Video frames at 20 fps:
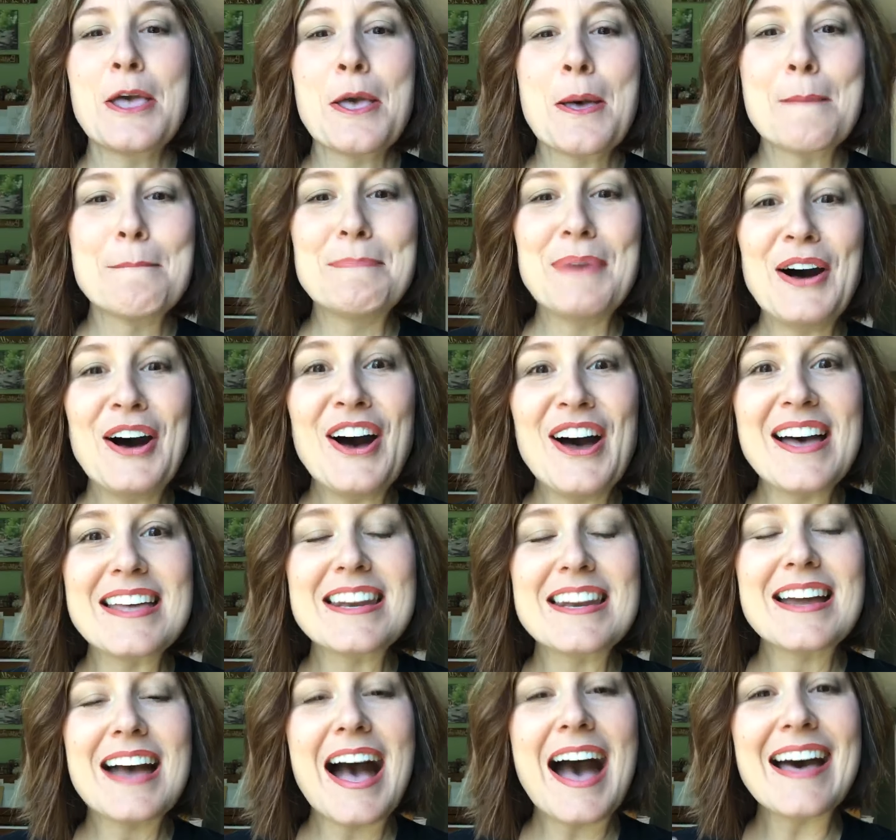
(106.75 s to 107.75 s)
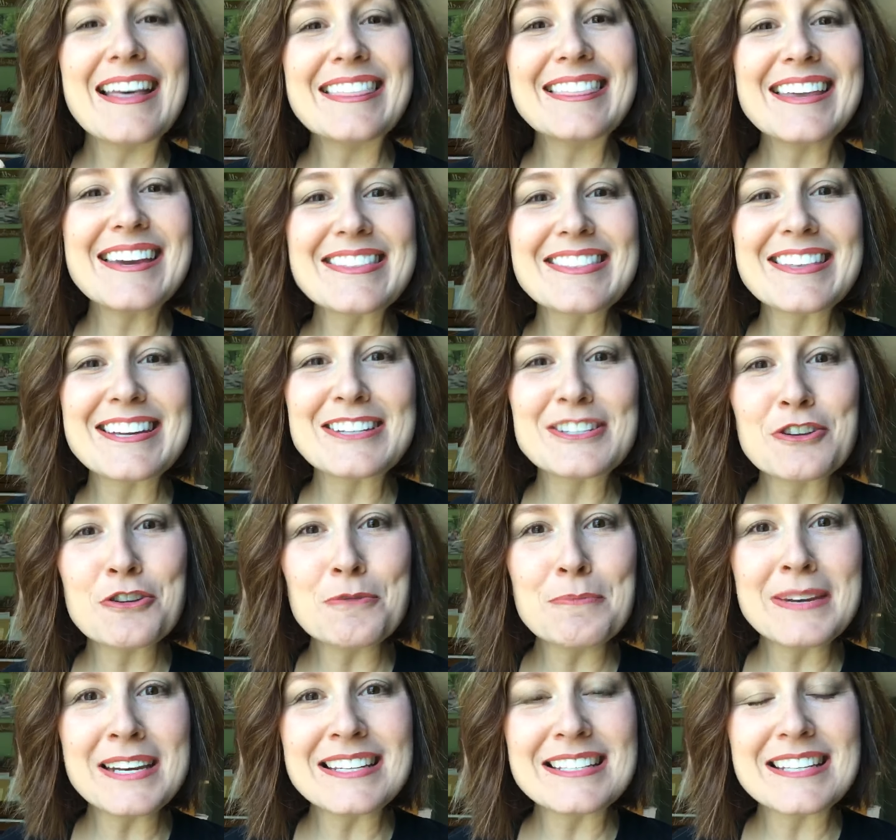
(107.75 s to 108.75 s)
but I think that too
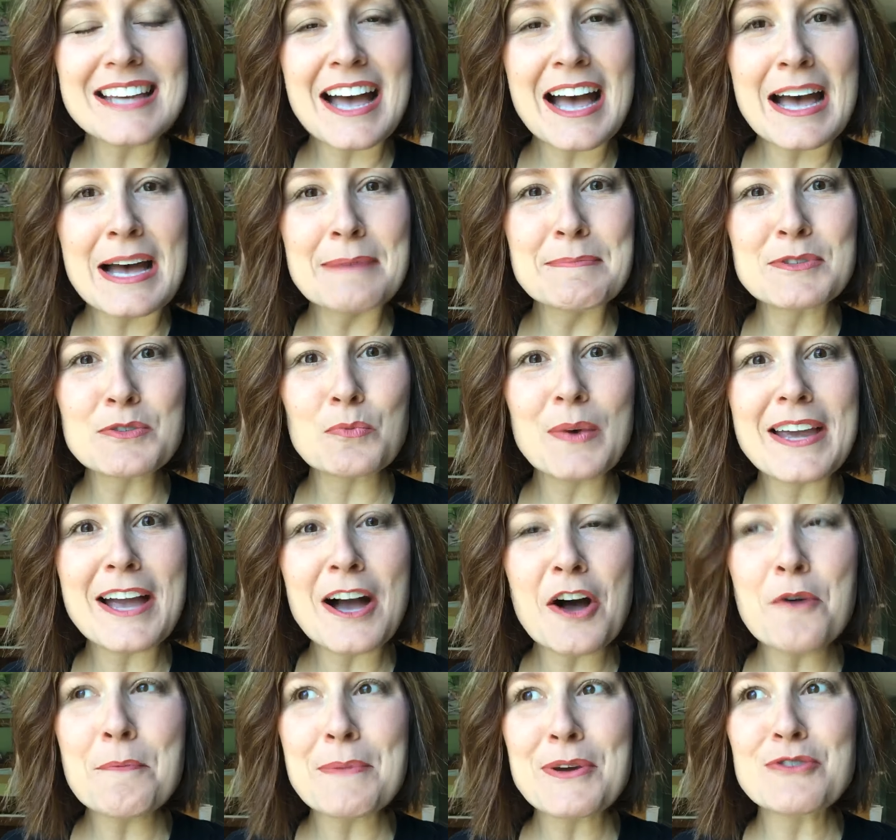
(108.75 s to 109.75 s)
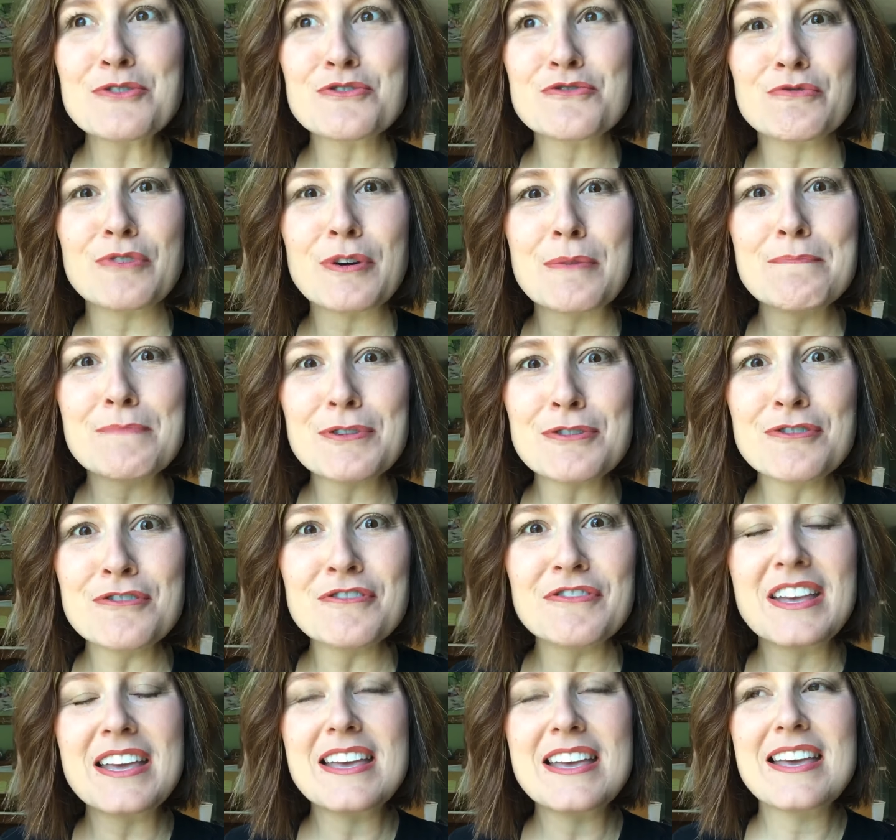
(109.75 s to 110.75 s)
many times we almost remove